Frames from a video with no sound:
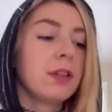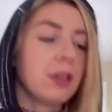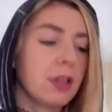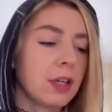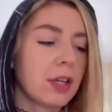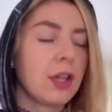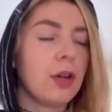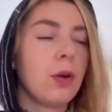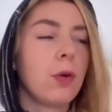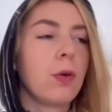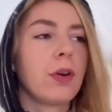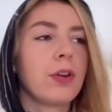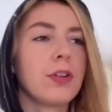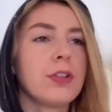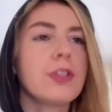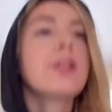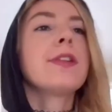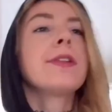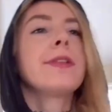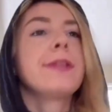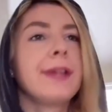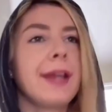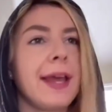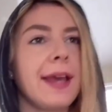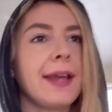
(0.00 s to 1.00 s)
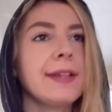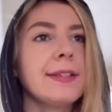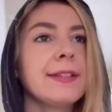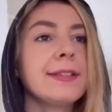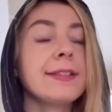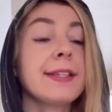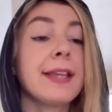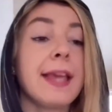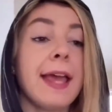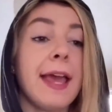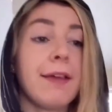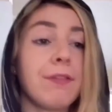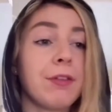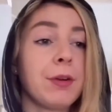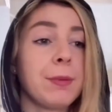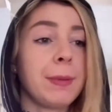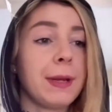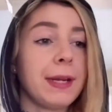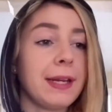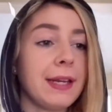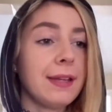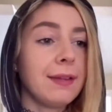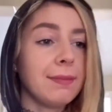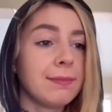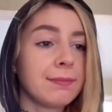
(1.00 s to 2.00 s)
Looking orange. Nice.
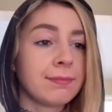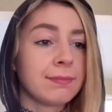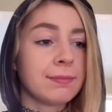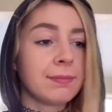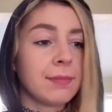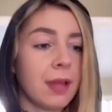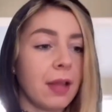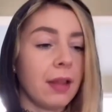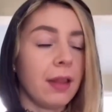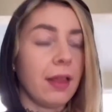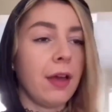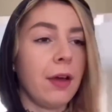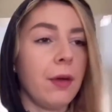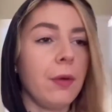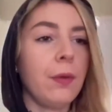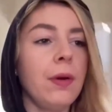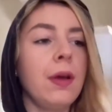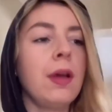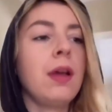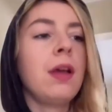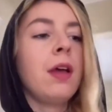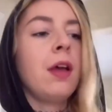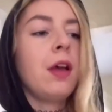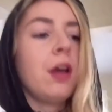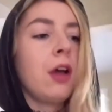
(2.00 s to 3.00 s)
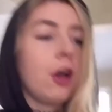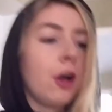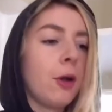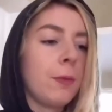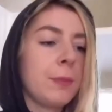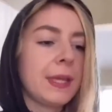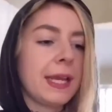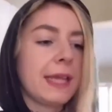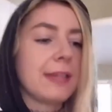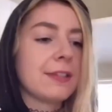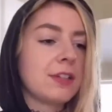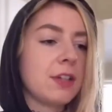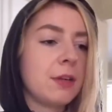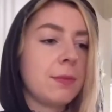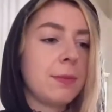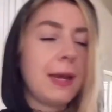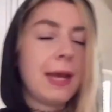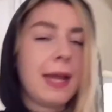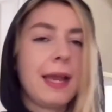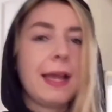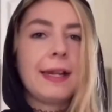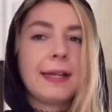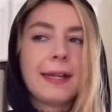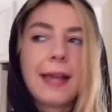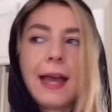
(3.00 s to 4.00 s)
Everybody. Hello. Hope you guys don't
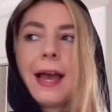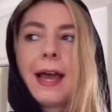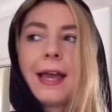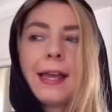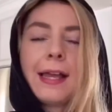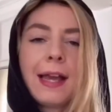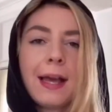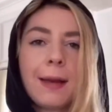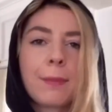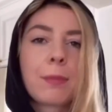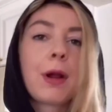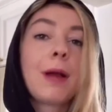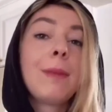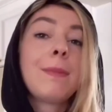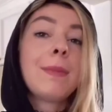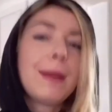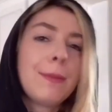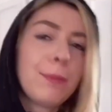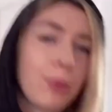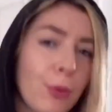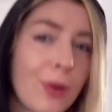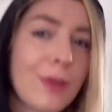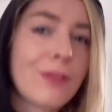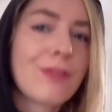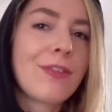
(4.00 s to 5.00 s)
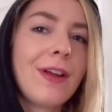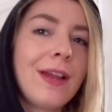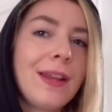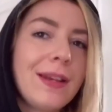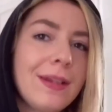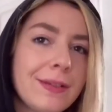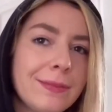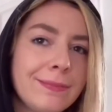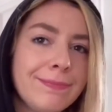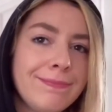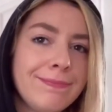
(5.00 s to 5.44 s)
mind. I uh, brought my boyfriend.